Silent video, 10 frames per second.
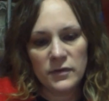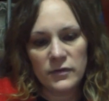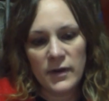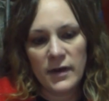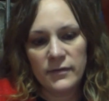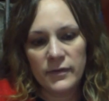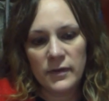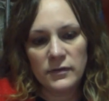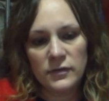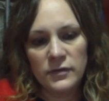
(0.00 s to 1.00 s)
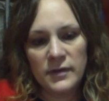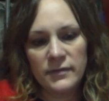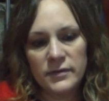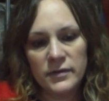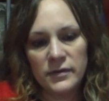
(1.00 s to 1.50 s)
Mr. Trev,
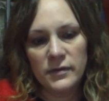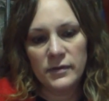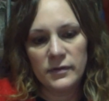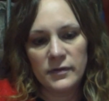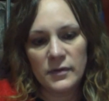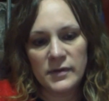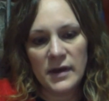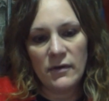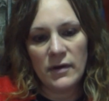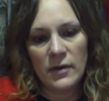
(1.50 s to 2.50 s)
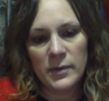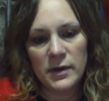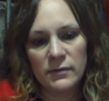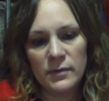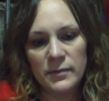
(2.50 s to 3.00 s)
272. So now how
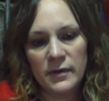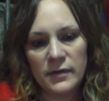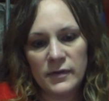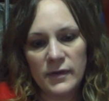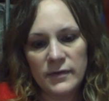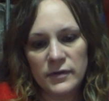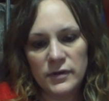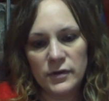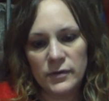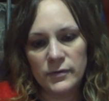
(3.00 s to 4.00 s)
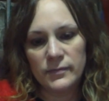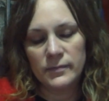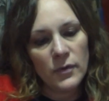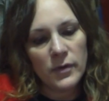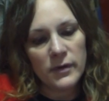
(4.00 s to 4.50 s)
many rooms are there left to do?
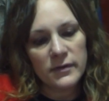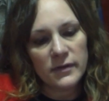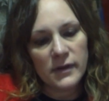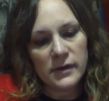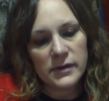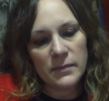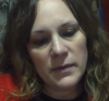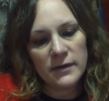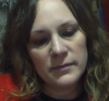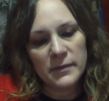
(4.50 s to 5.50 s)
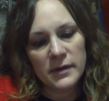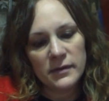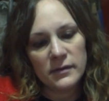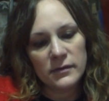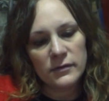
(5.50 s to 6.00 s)
Four. Solarium,
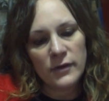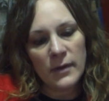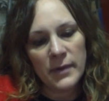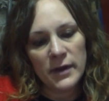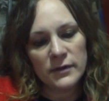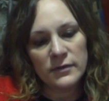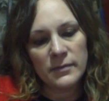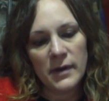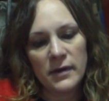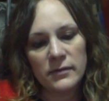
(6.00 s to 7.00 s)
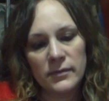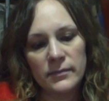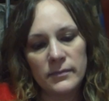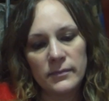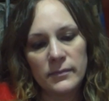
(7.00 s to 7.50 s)
basement, drop panels, and bathroom.
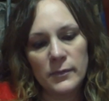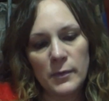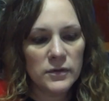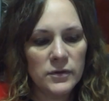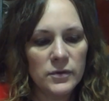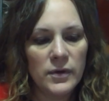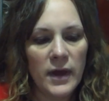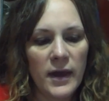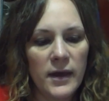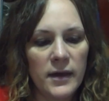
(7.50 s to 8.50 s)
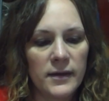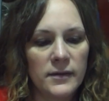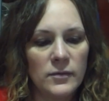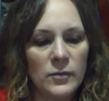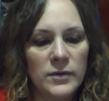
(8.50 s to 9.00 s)
Liu
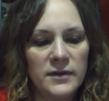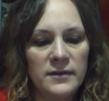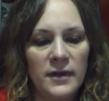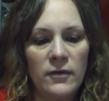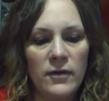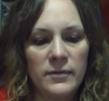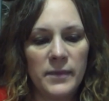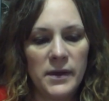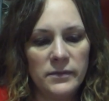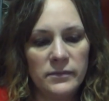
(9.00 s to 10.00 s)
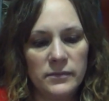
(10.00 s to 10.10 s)
Kang. What does egress mean?